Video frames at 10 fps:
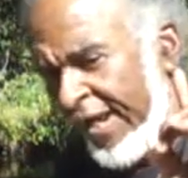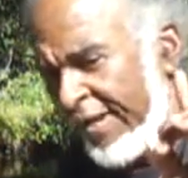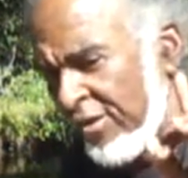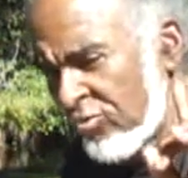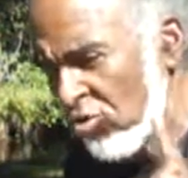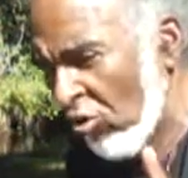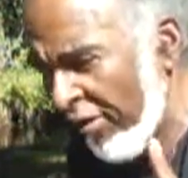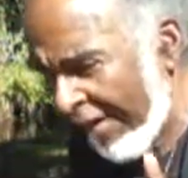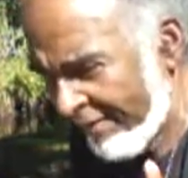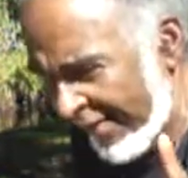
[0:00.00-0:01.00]
And you
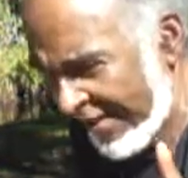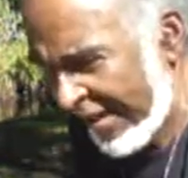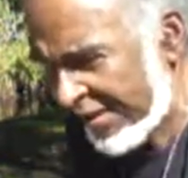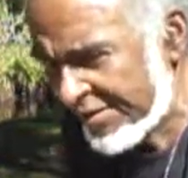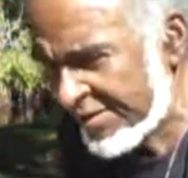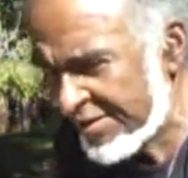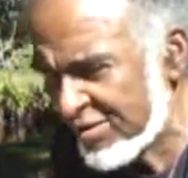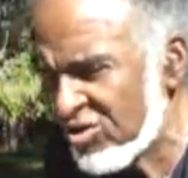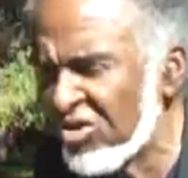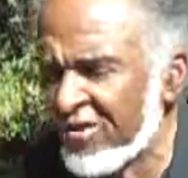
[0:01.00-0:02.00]
don't have to take
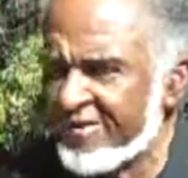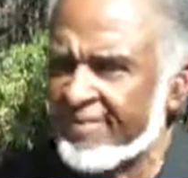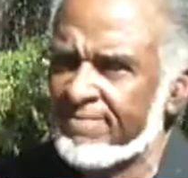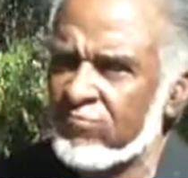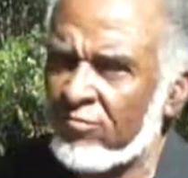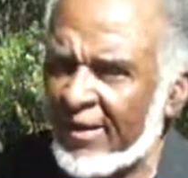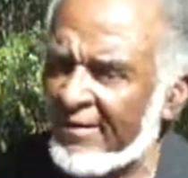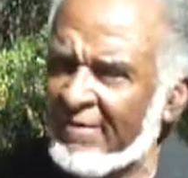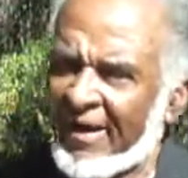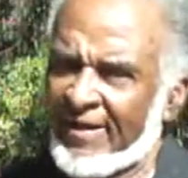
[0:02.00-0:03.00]
nothing from
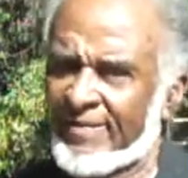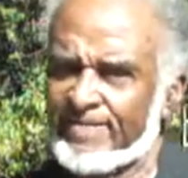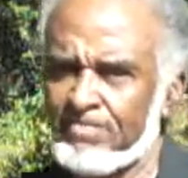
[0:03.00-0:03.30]
anybody.